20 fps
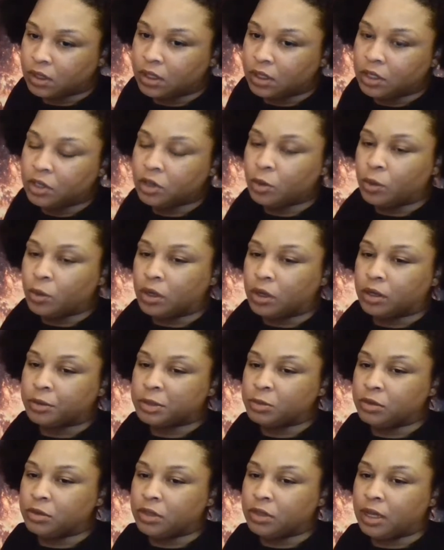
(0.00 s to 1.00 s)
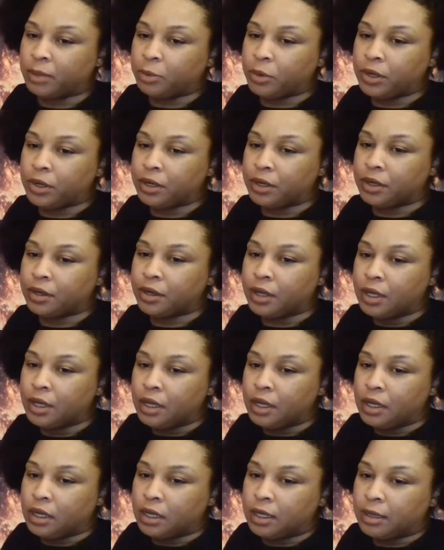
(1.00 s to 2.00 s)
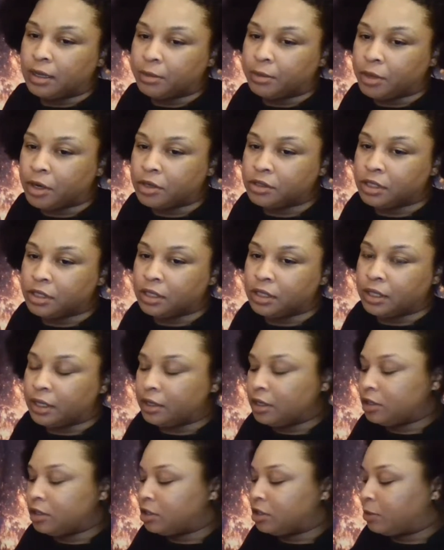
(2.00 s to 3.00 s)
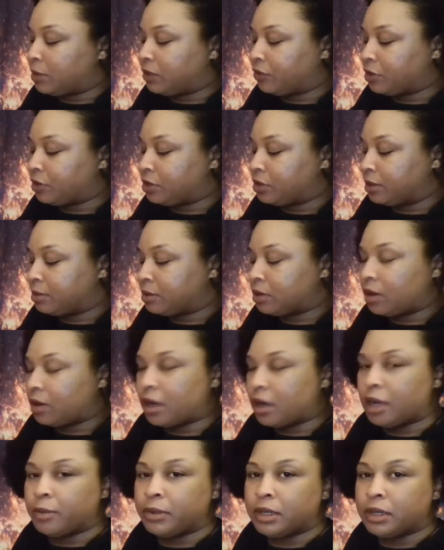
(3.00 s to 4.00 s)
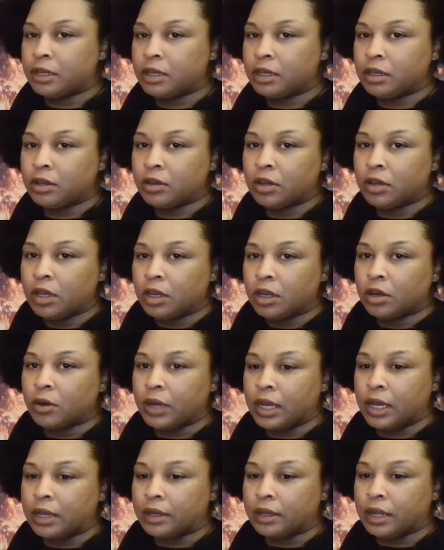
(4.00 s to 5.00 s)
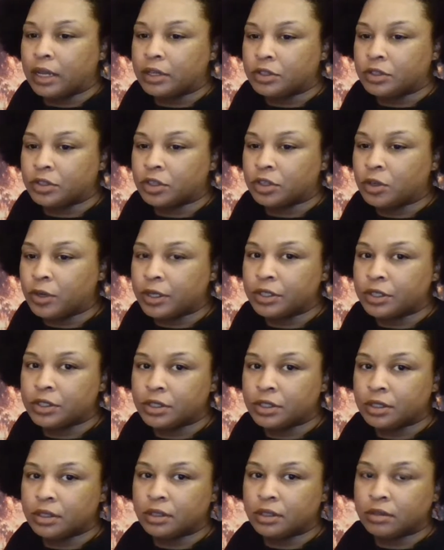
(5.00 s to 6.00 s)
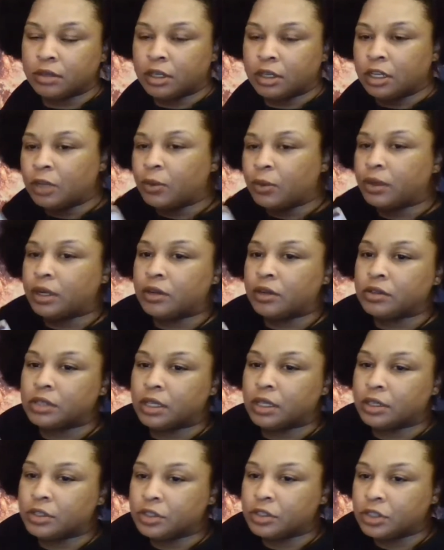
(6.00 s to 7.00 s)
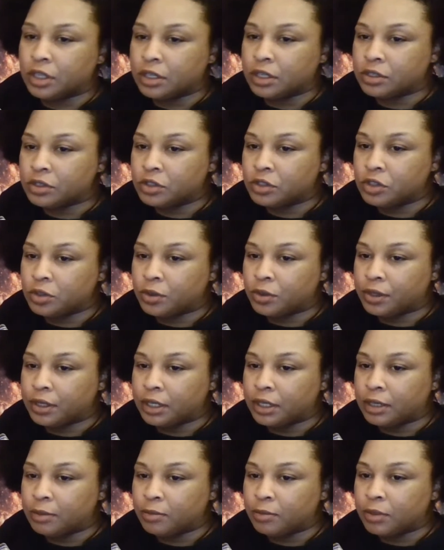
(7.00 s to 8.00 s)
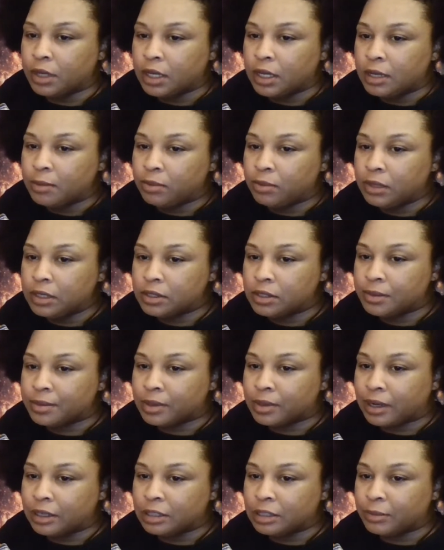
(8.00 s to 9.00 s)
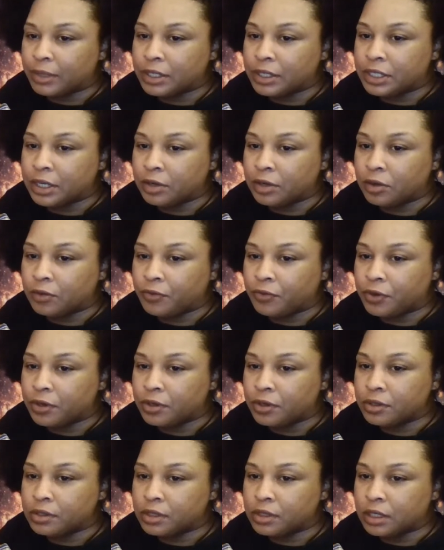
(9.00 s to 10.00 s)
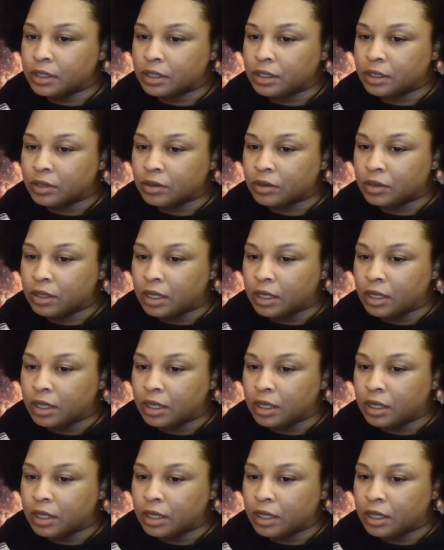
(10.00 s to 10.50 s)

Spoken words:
You're welcome, smooth operator. Kirsty, thank you so much for subscribing. Go ahead and ask your question. Anyone else that is just joining, please subscribe to my channel first and then